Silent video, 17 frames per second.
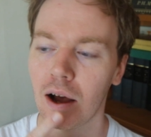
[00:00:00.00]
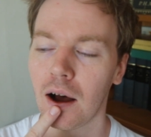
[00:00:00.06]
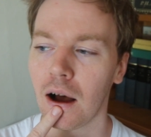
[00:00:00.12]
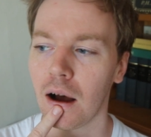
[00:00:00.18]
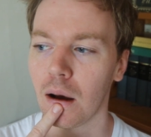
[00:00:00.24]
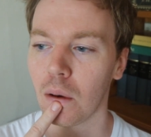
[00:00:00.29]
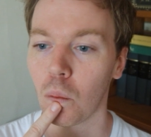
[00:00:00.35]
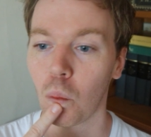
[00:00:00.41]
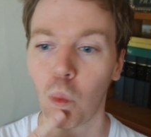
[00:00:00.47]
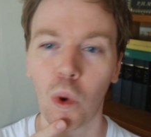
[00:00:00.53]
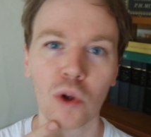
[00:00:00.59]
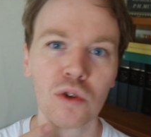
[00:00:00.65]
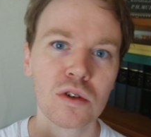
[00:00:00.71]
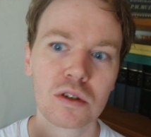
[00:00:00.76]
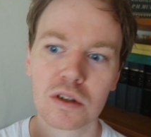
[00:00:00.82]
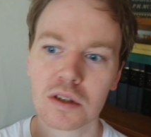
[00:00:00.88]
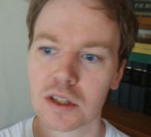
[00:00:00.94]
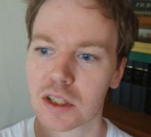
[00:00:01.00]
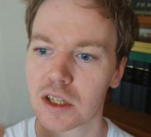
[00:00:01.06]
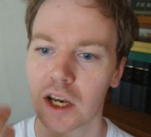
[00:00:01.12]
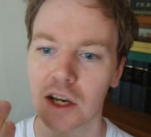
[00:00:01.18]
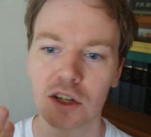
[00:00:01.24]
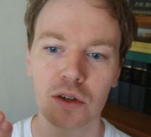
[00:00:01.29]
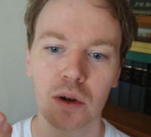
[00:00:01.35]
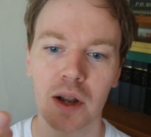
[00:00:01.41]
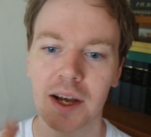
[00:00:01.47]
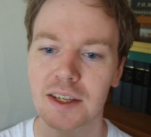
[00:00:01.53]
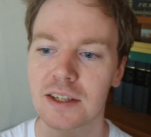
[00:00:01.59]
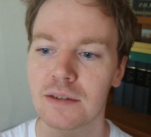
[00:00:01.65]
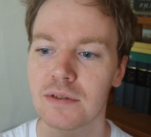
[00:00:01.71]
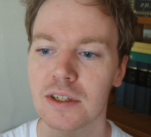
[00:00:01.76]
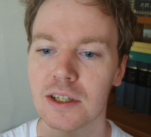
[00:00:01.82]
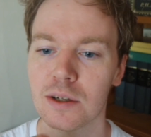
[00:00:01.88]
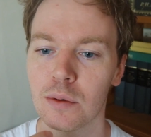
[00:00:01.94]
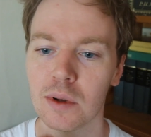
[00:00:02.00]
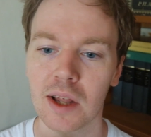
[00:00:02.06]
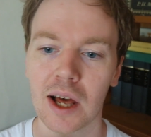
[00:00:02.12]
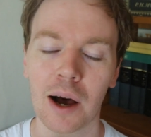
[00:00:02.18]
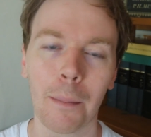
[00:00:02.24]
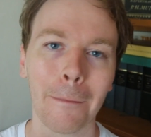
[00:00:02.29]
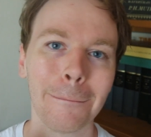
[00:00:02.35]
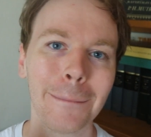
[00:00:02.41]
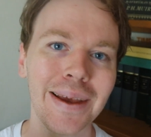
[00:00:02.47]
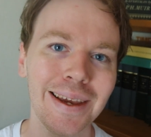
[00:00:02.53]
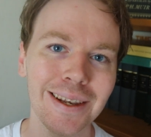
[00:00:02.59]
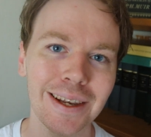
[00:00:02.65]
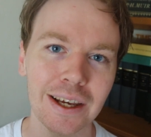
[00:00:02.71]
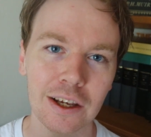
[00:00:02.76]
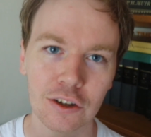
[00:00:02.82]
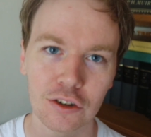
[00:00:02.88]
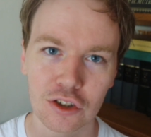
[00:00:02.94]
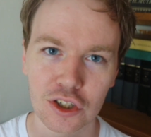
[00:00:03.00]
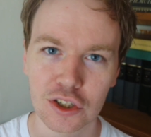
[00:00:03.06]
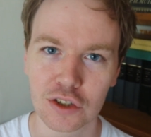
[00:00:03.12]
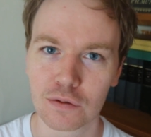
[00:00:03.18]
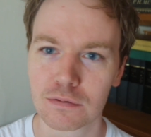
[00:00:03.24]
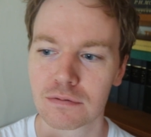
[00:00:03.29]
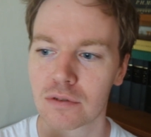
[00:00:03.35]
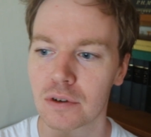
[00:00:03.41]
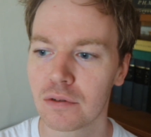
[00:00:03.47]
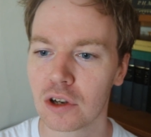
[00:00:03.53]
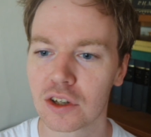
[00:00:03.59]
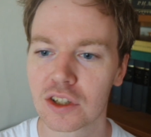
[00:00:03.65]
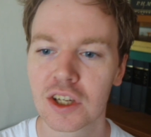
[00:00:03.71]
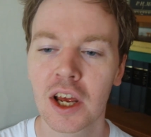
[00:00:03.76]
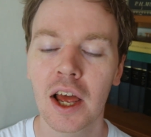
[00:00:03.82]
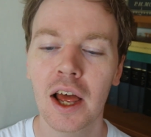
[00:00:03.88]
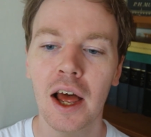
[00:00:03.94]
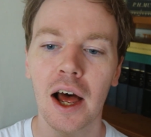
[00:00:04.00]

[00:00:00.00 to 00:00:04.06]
wanton sexual activity without meaning, just frivolous,